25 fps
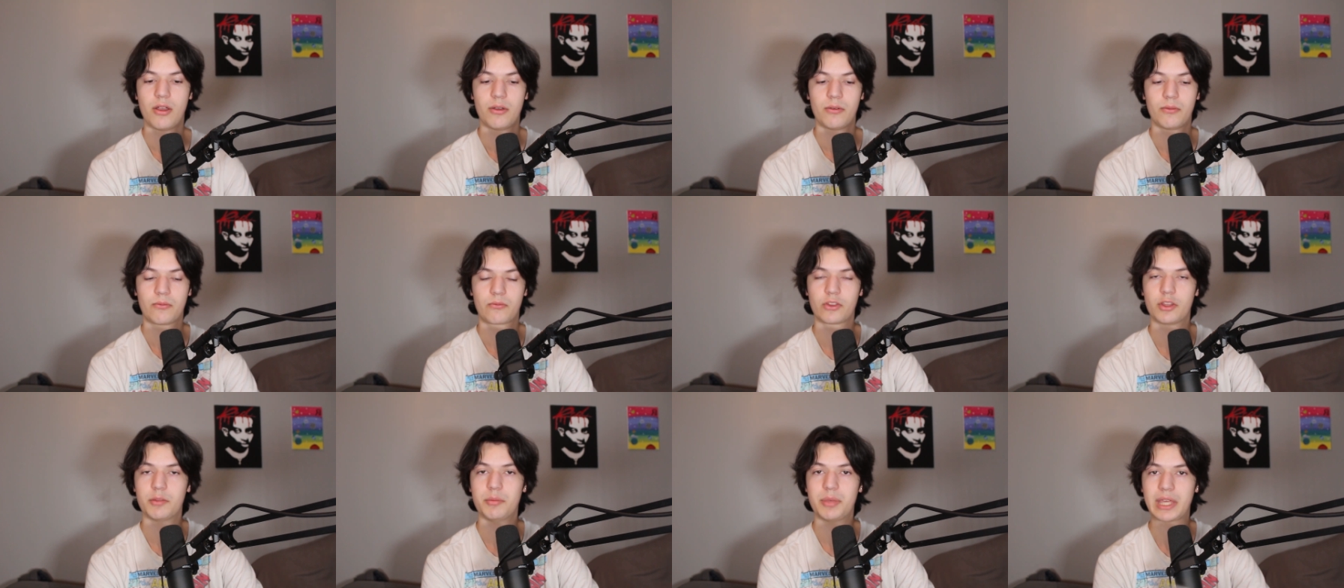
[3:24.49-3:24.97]

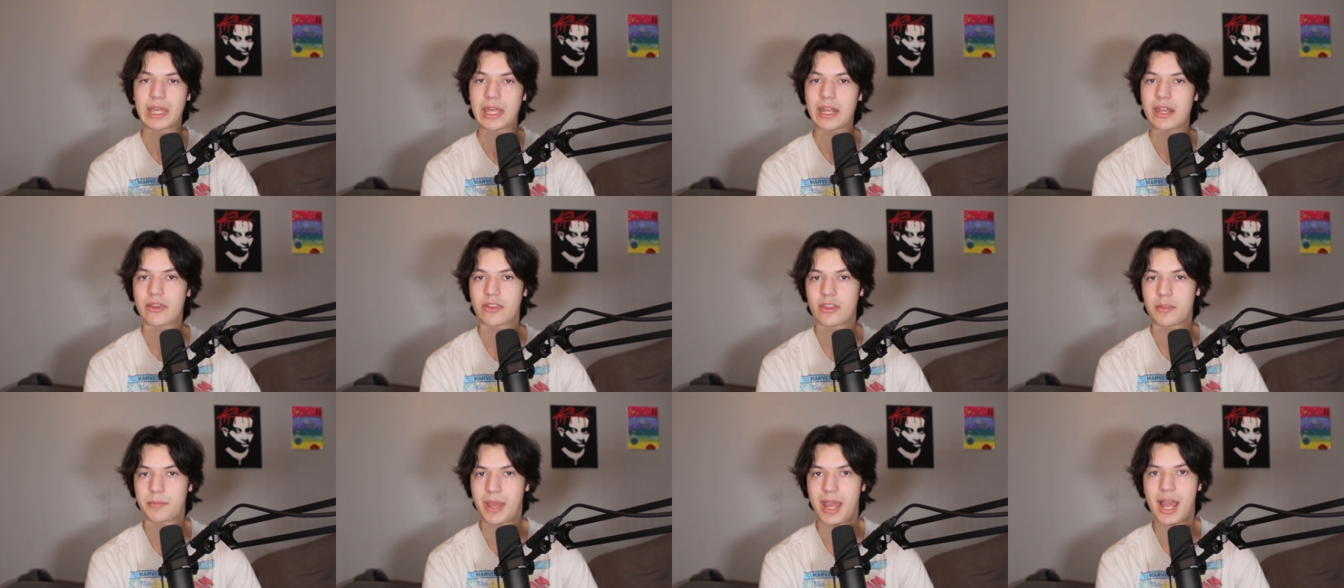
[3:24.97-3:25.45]
from the beginning
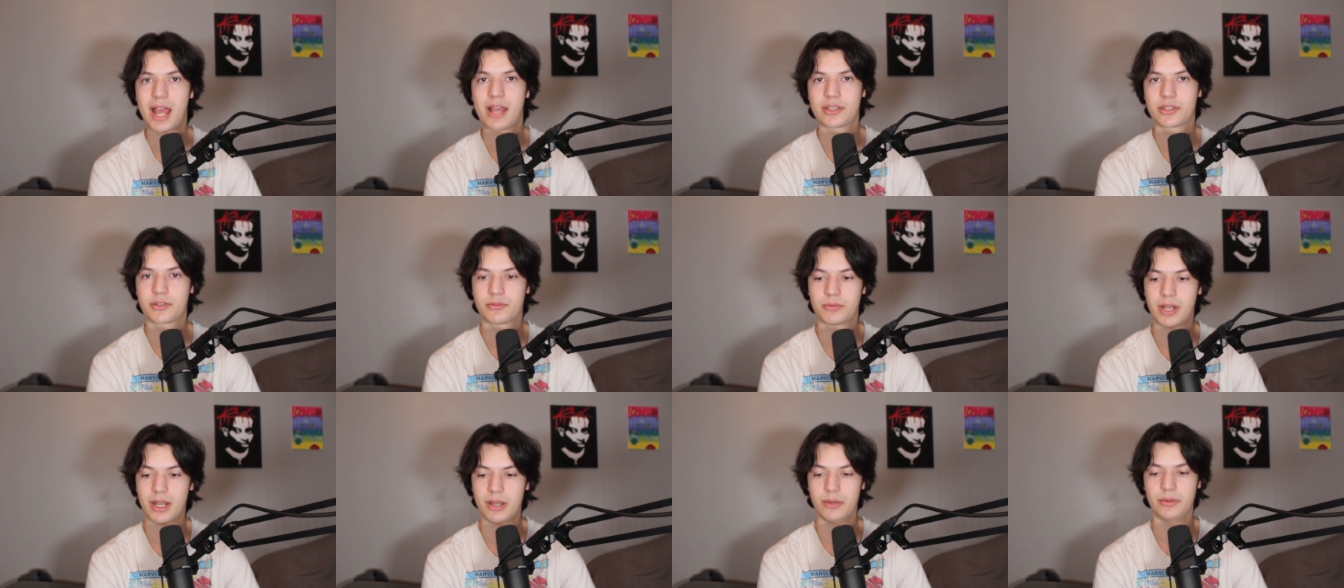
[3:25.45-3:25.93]
of the
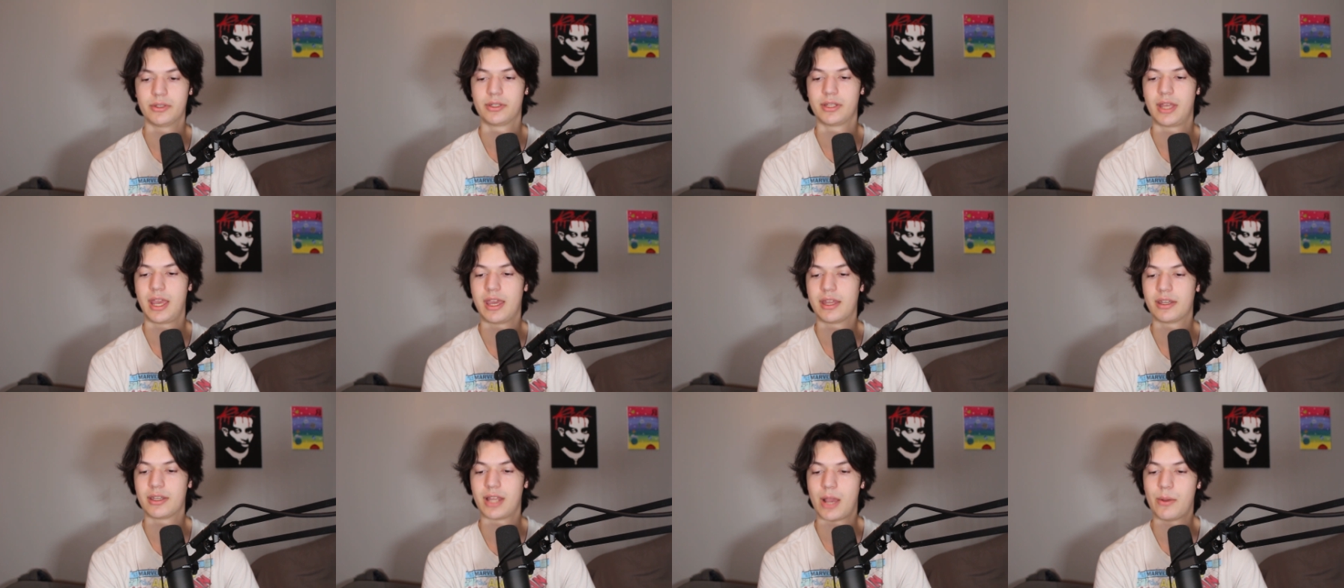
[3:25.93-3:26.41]
pass round,
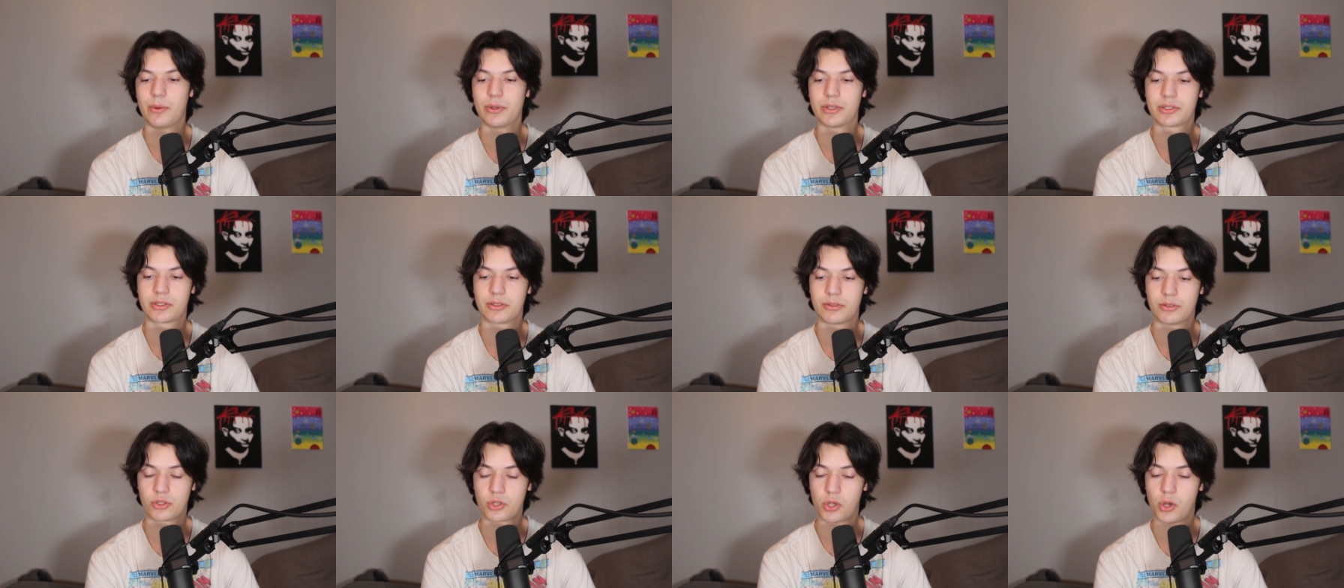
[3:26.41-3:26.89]
and I
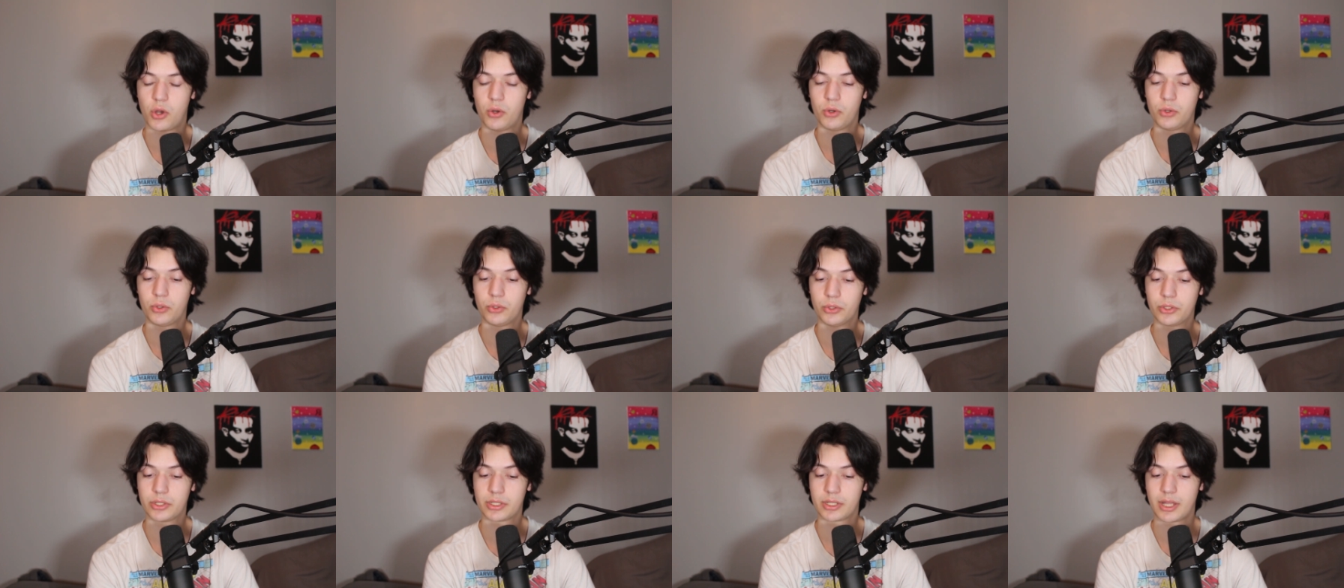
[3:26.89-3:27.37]
was
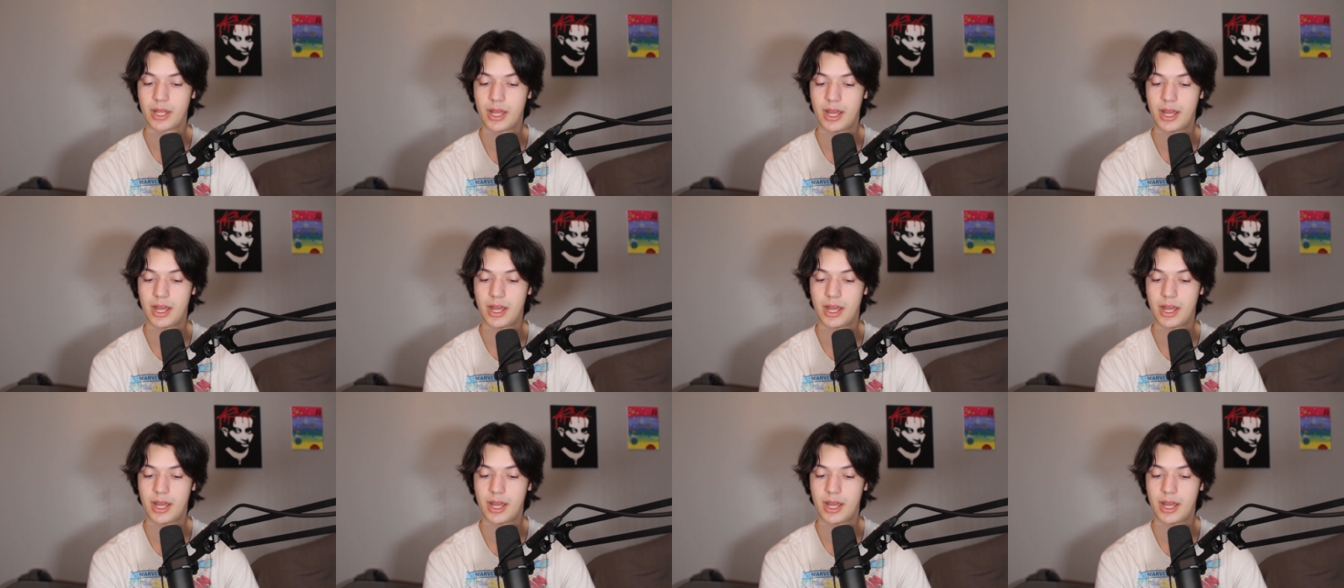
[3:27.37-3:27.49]
told